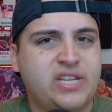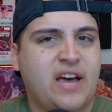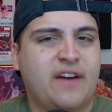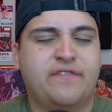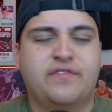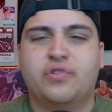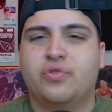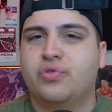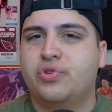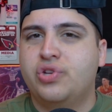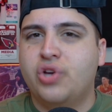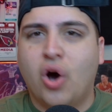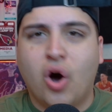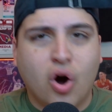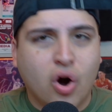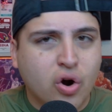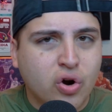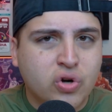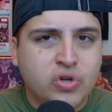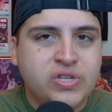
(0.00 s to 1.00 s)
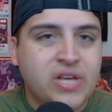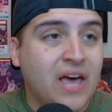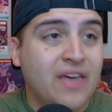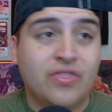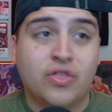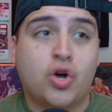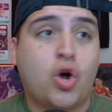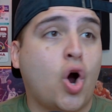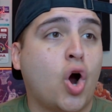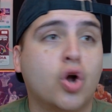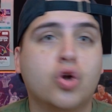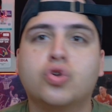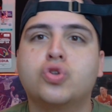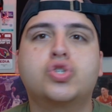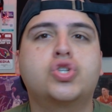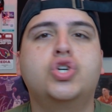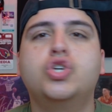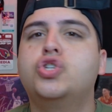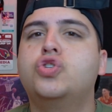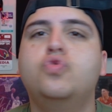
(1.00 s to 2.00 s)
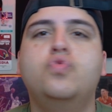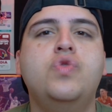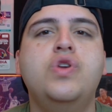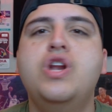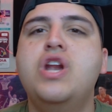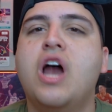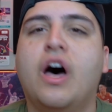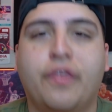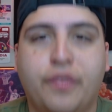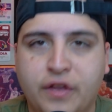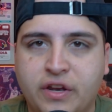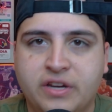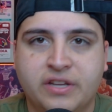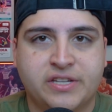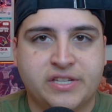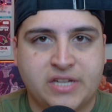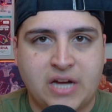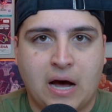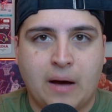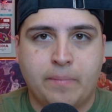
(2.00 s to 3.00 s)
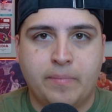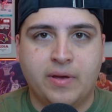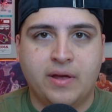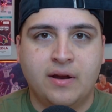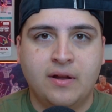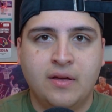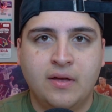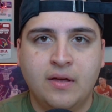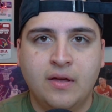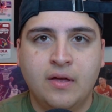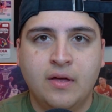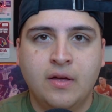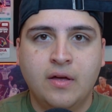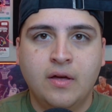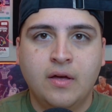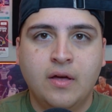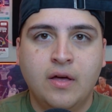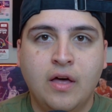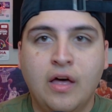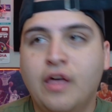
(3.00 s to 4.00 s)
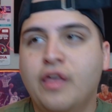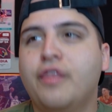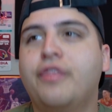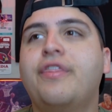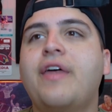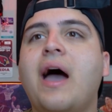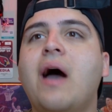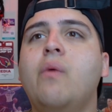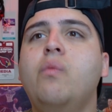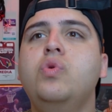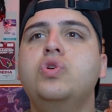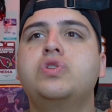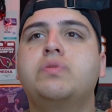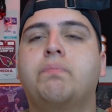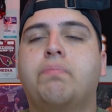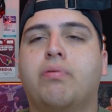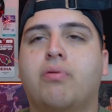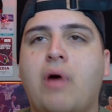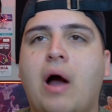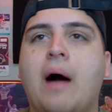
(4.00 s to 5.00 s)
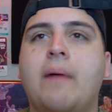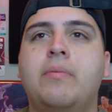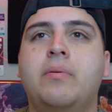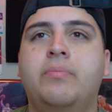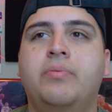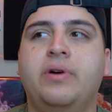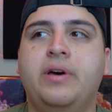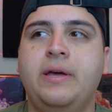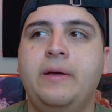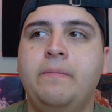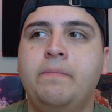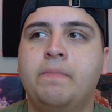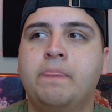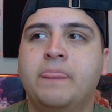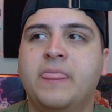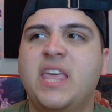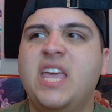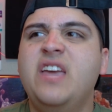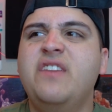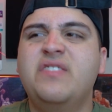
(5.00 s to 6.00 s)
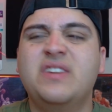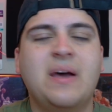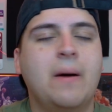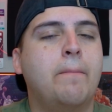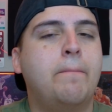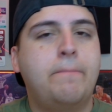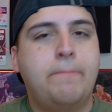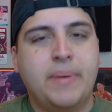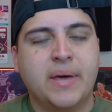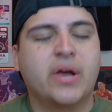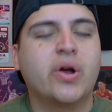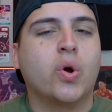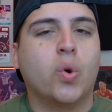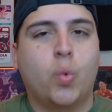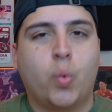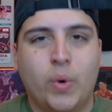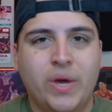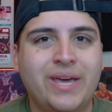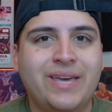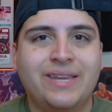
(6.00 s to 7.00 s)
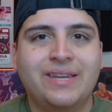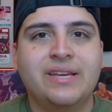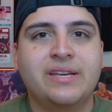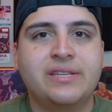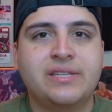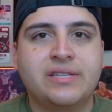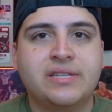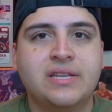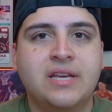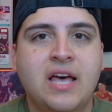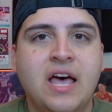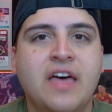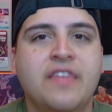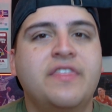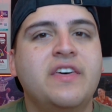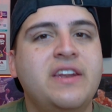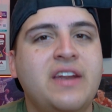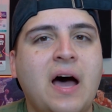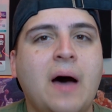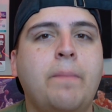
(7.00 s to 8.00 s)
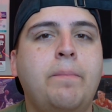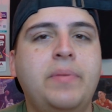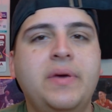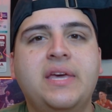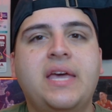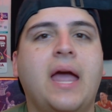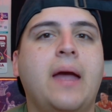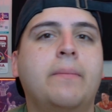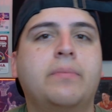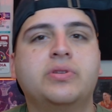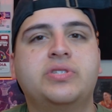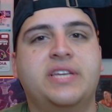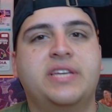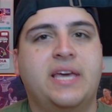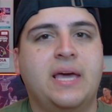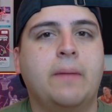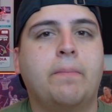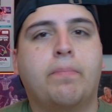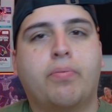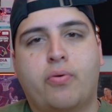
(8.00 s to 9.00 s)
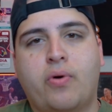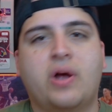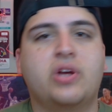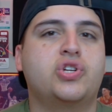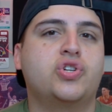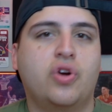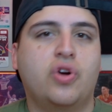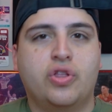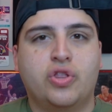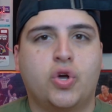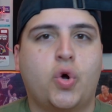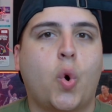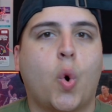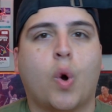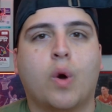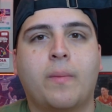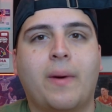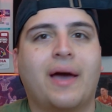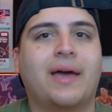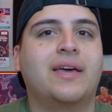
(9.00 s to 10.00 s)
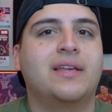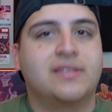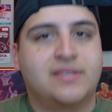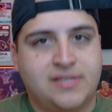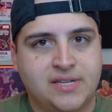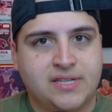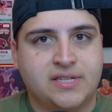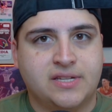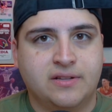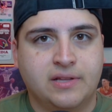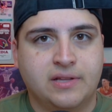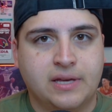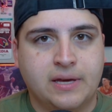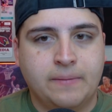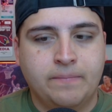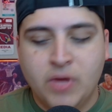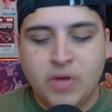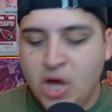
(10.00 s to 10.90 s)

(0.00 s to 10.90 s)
after yards, and the Cardinals could do nothing to stop it. That was probably even a bigger weakness than not being able to get pressure on the quarterback consistently.